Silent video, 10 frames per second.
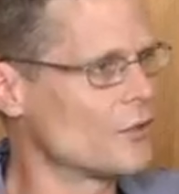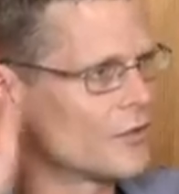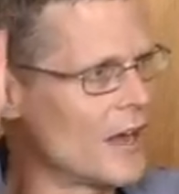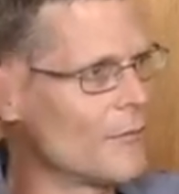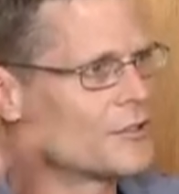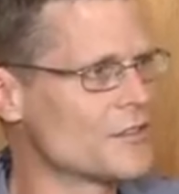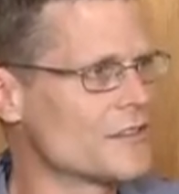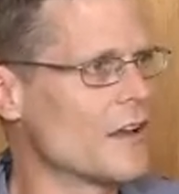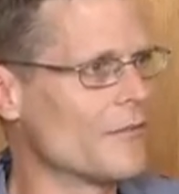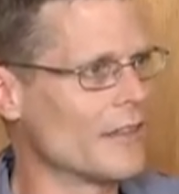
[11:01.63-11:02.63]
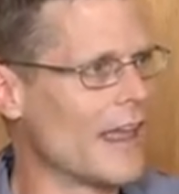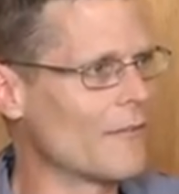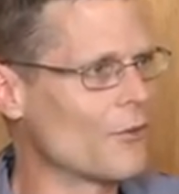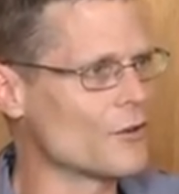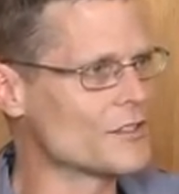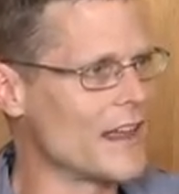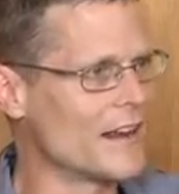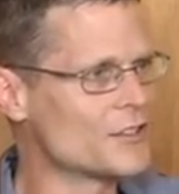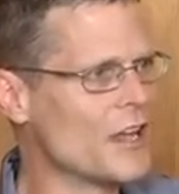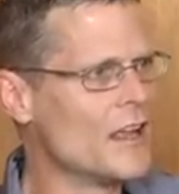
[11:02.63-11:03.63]
to establish itself in Langford or
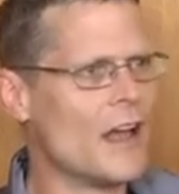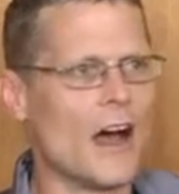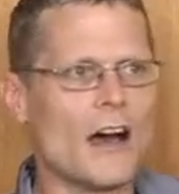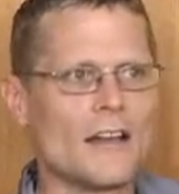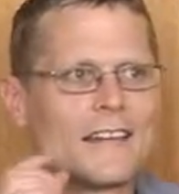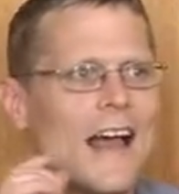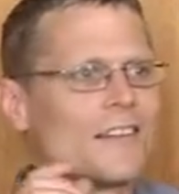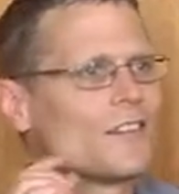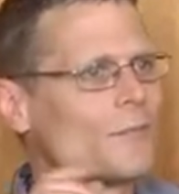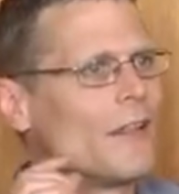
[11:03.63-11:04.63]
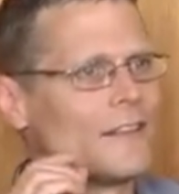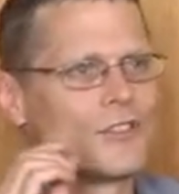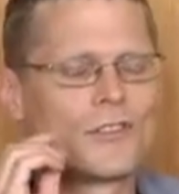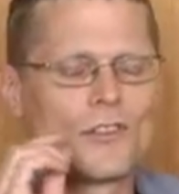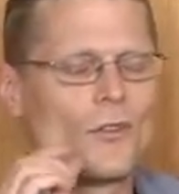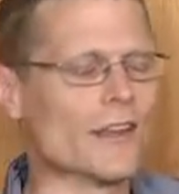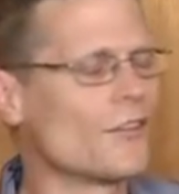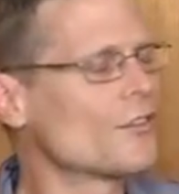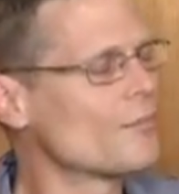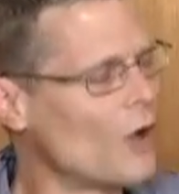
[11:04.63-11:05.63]
Saanich, taxes play just only a
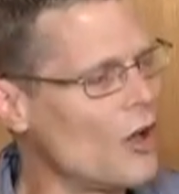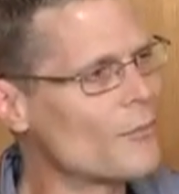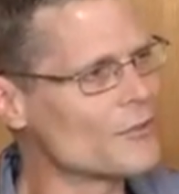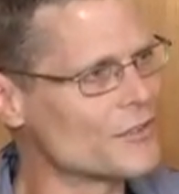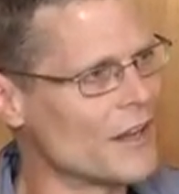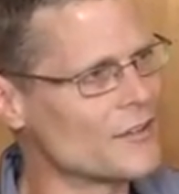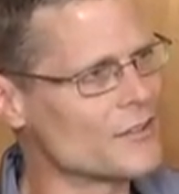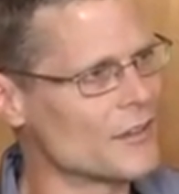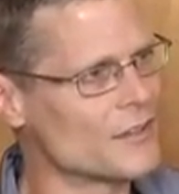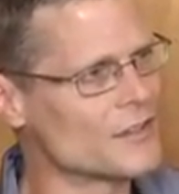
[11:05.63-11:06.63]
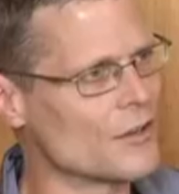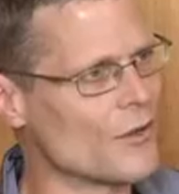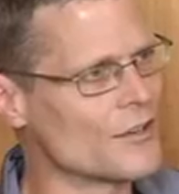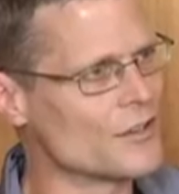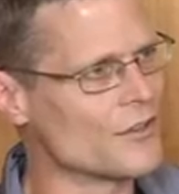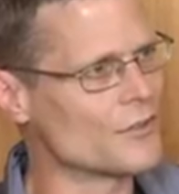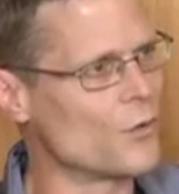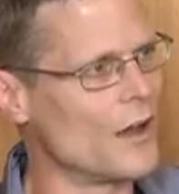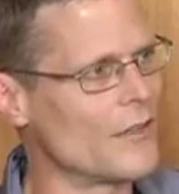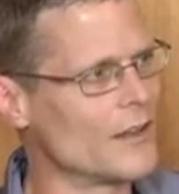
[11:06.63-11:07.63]
small percentage of the consideration as to
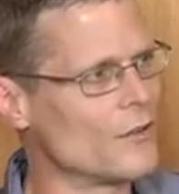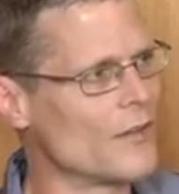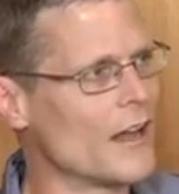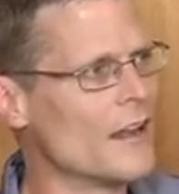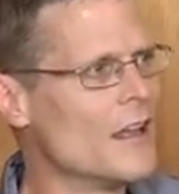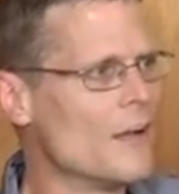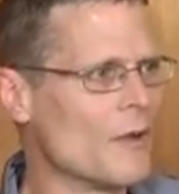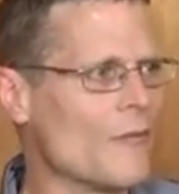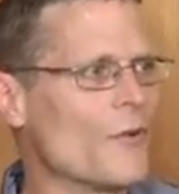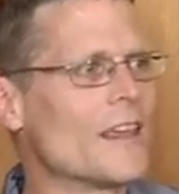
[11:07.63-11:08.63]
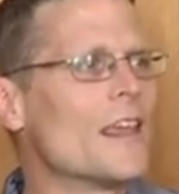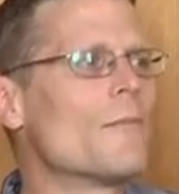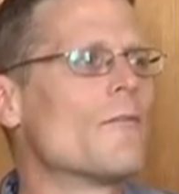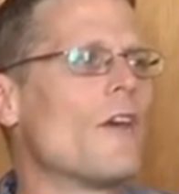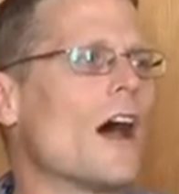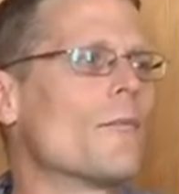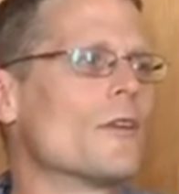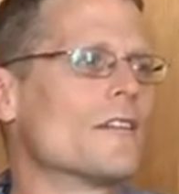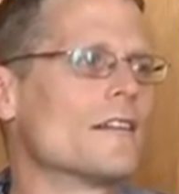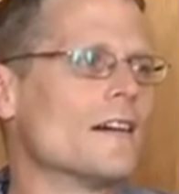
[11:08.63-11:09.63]
why they do that. But if we keep a
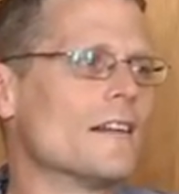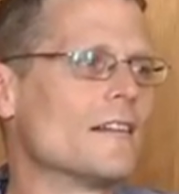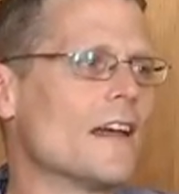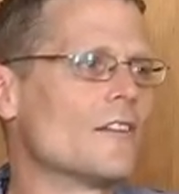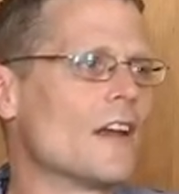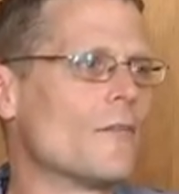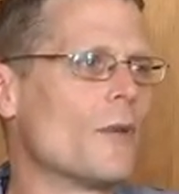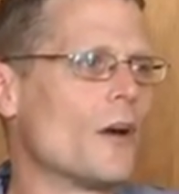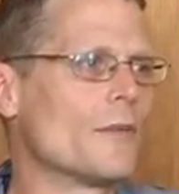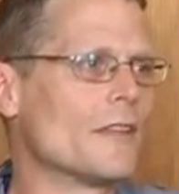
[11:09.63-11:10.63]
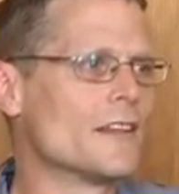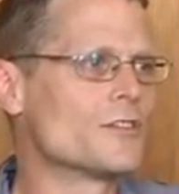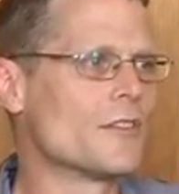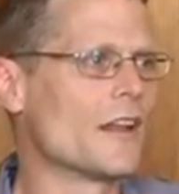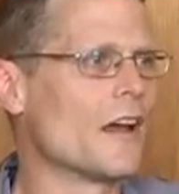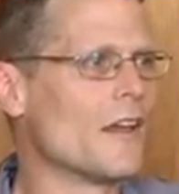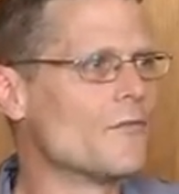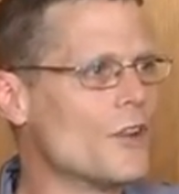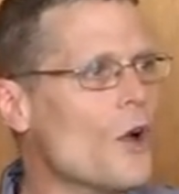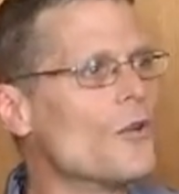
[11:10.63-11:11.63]
vibrant downtown population, then I have
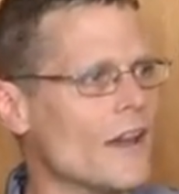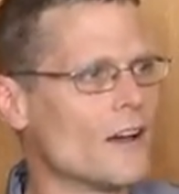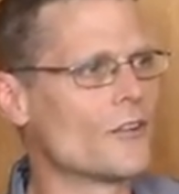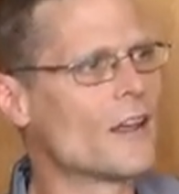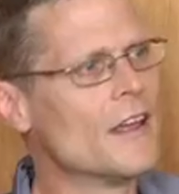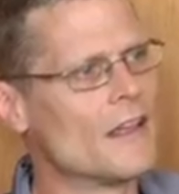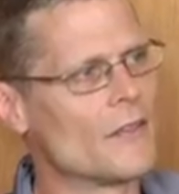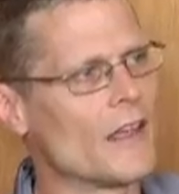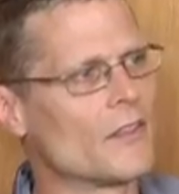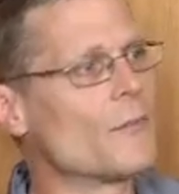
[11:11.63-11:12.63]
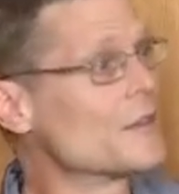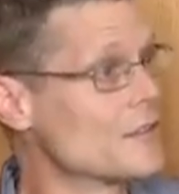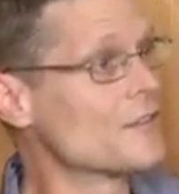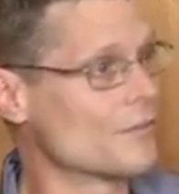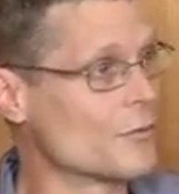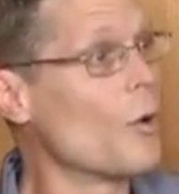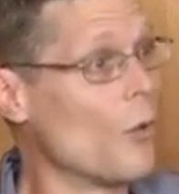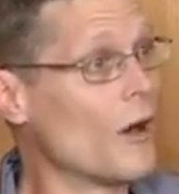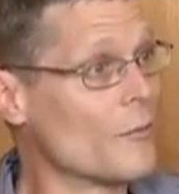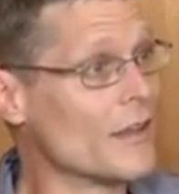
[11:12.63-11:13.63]
no doubt that the businesses will
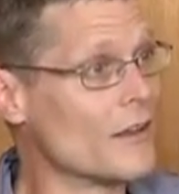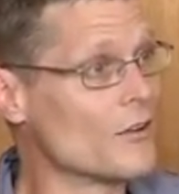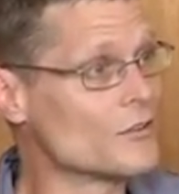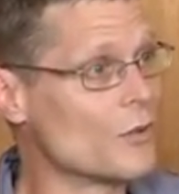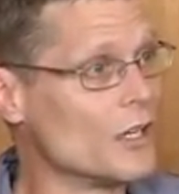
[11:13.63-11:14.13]
want to be here as